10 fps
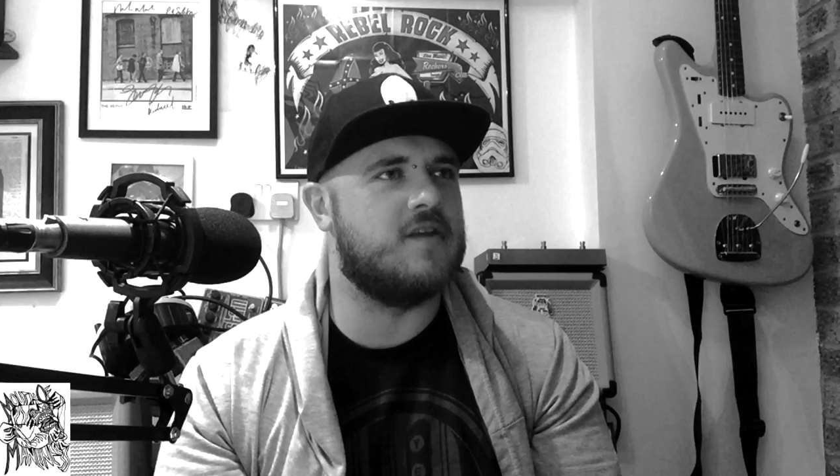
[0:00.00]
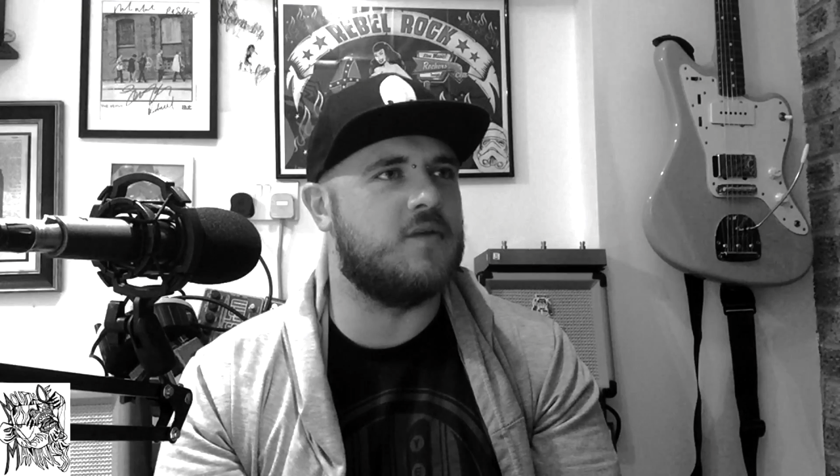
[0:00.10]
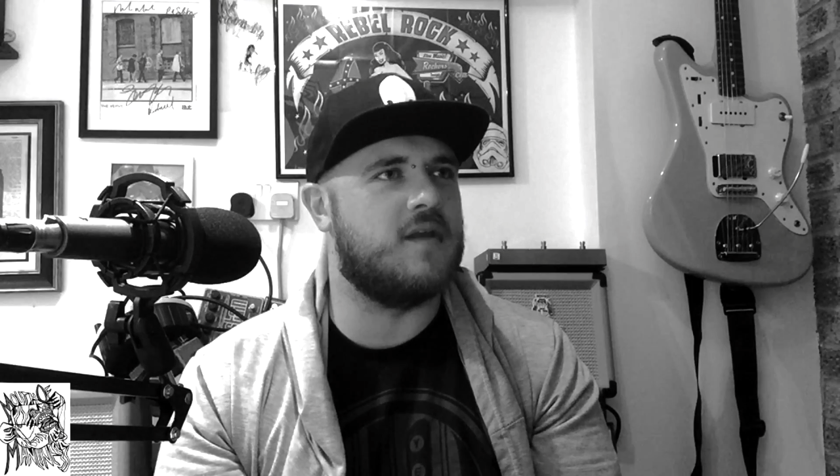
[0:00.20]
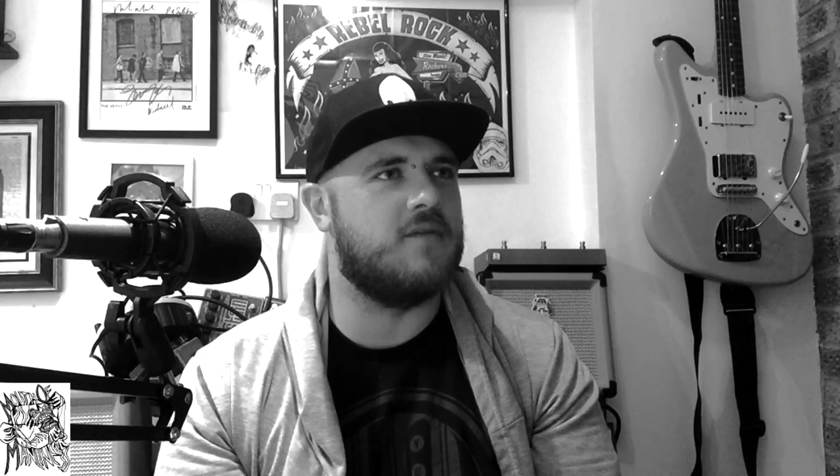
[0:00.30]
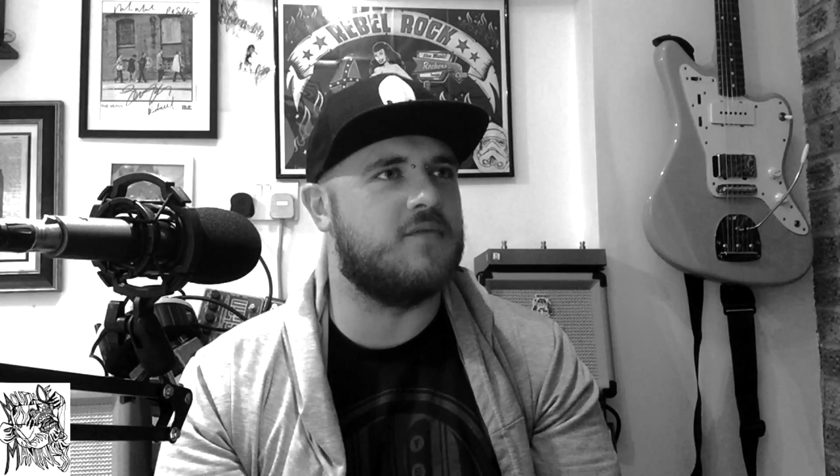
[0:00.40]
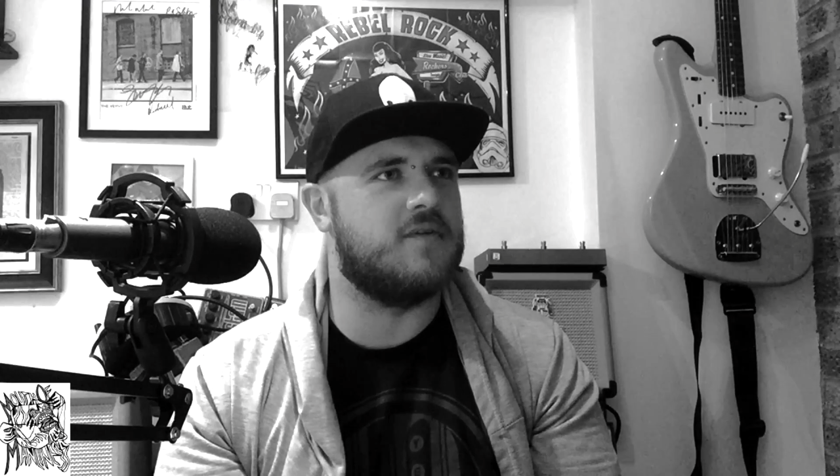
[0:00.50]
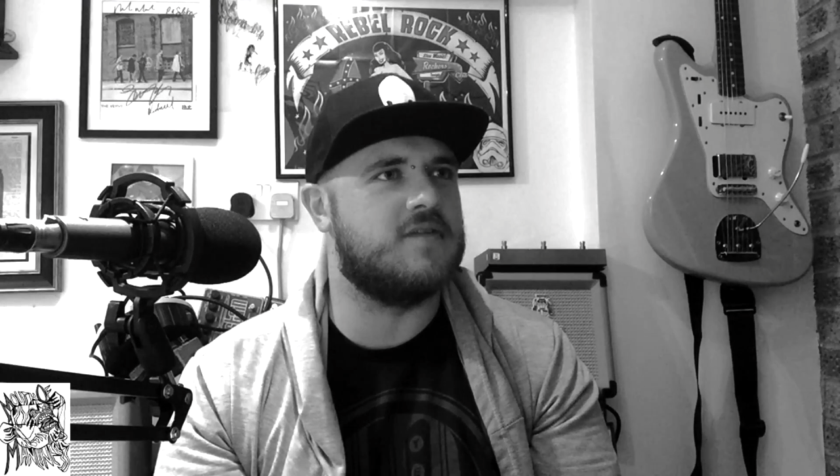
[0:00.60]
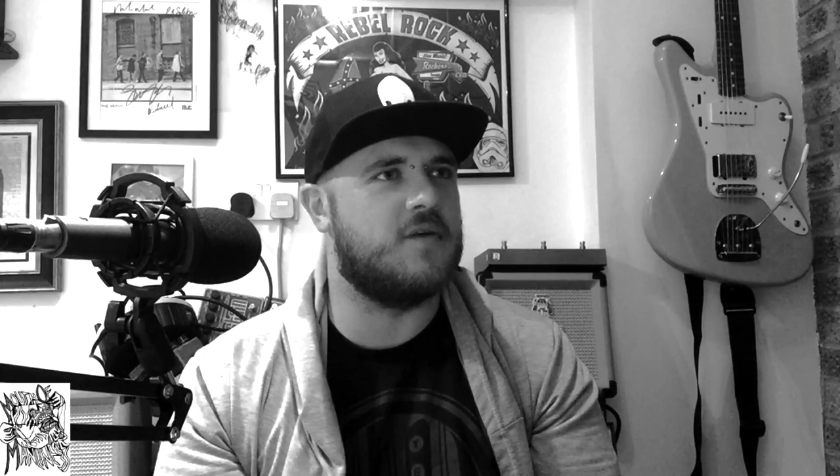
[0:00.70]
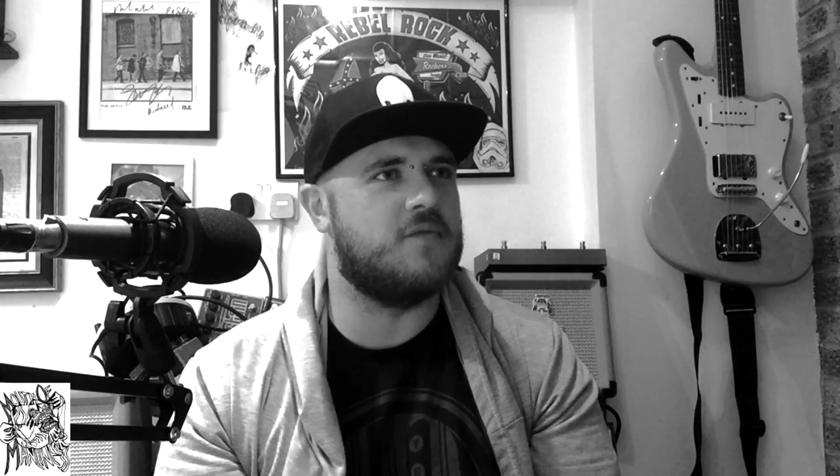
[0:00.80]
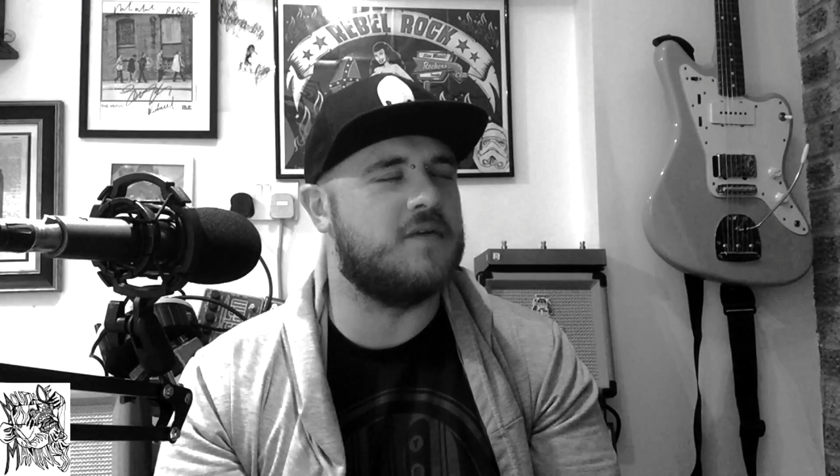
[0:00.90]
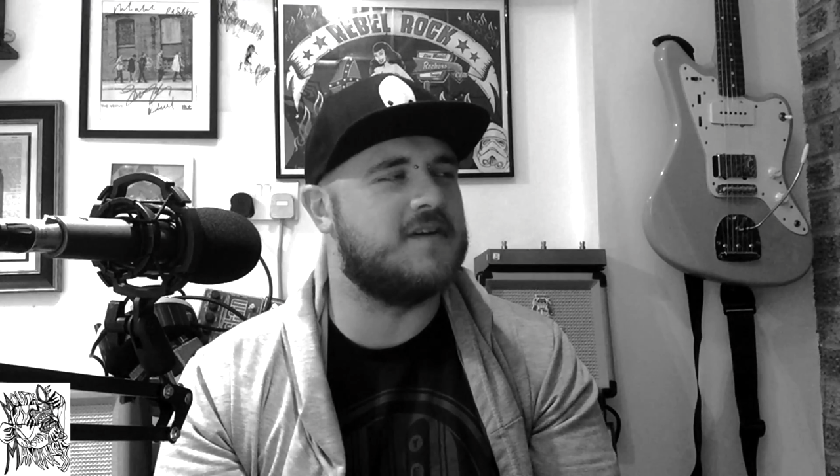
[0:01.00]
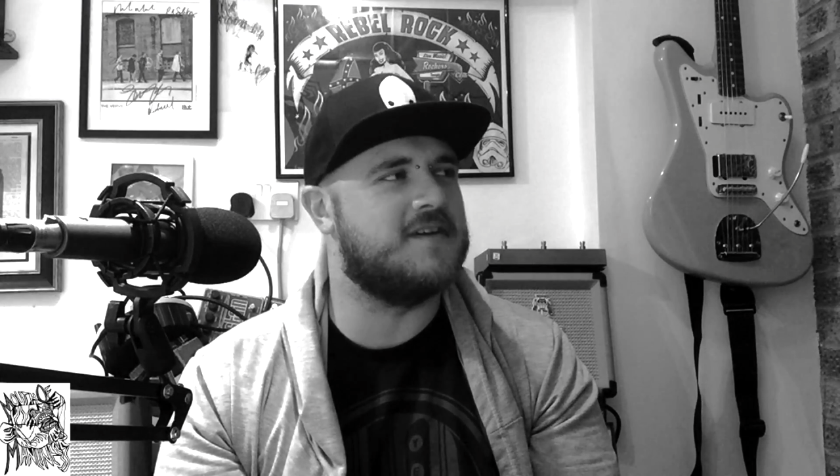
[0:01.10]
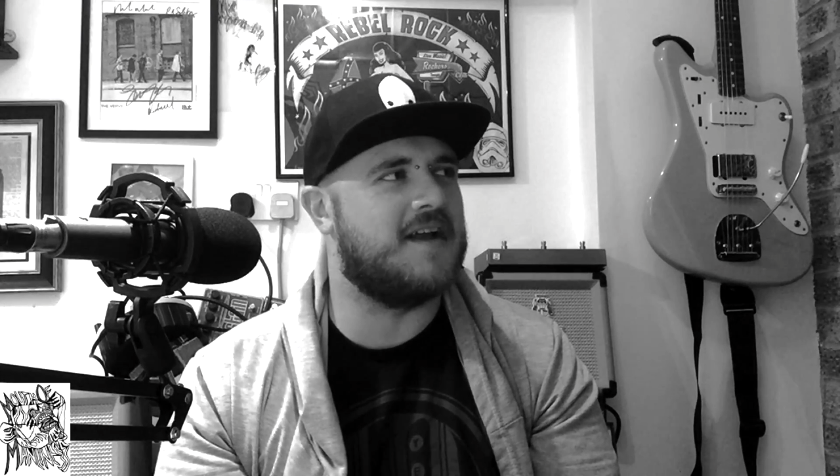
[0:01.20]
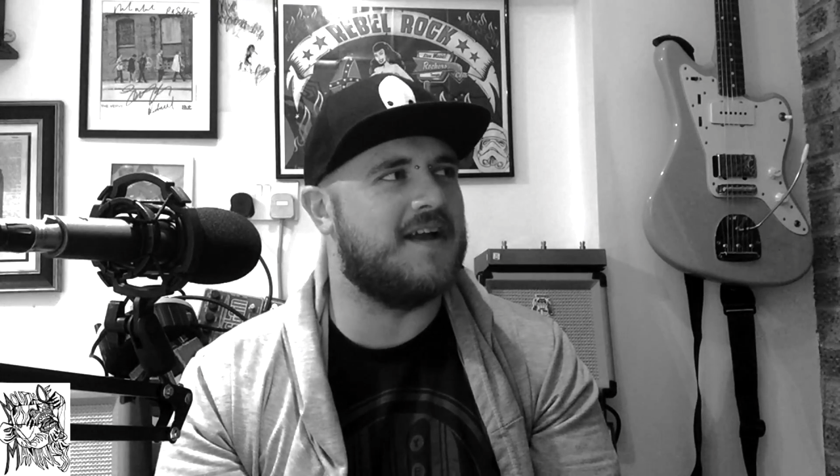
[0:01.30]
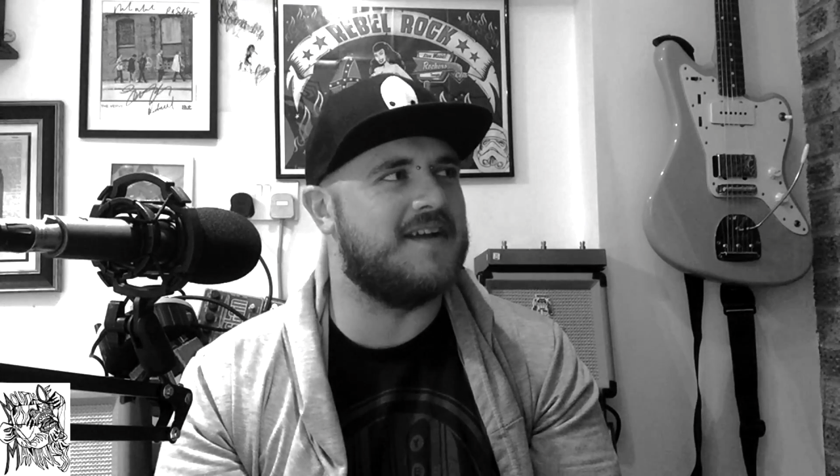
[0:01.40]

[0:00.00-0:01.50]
doing that for a selfish gain?